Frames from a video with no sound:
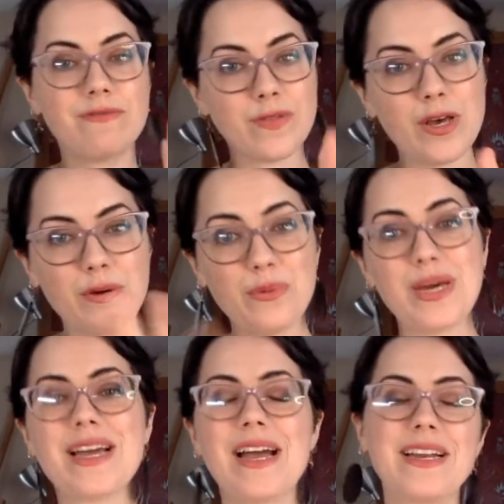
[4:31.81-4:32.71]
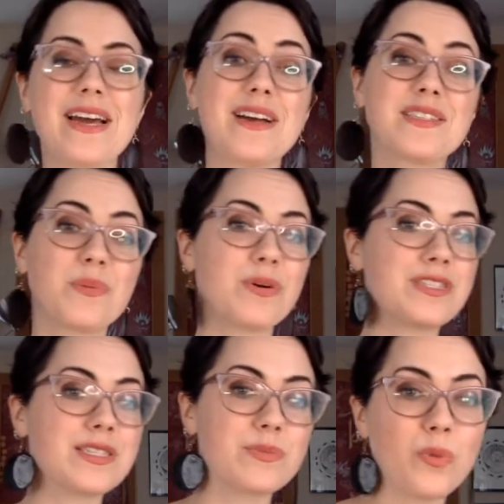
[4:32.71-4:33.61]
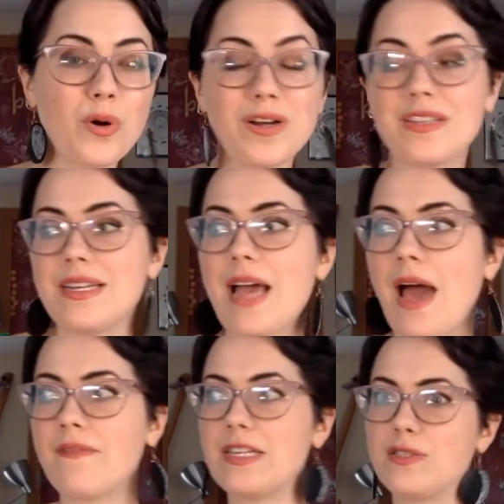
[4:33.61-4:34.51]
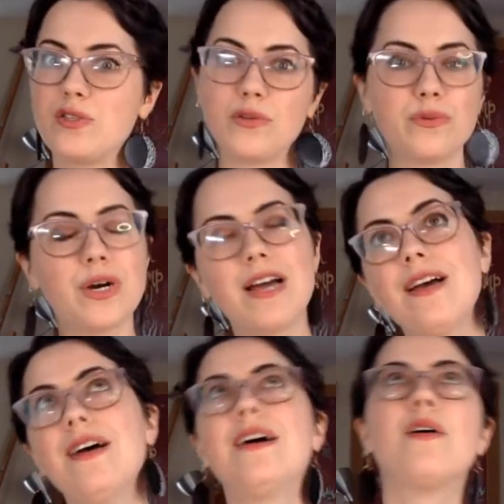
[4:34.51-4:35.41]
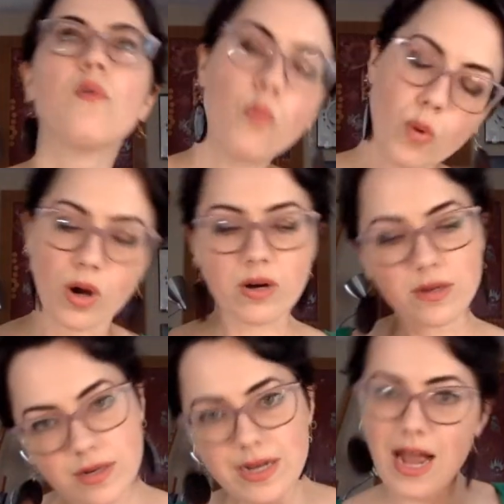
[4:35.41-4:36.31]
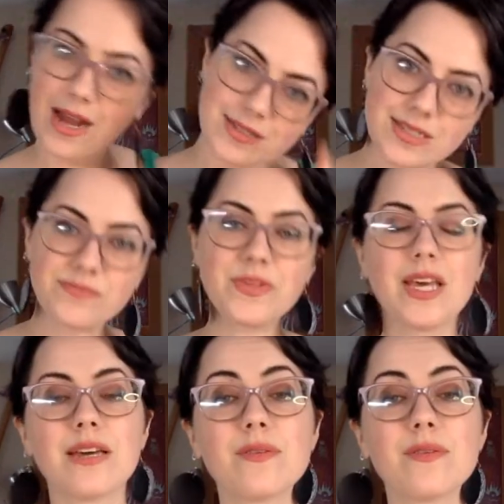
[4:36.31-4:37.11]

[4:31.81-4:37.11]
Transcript: flow kind of supports us more than having to work at something.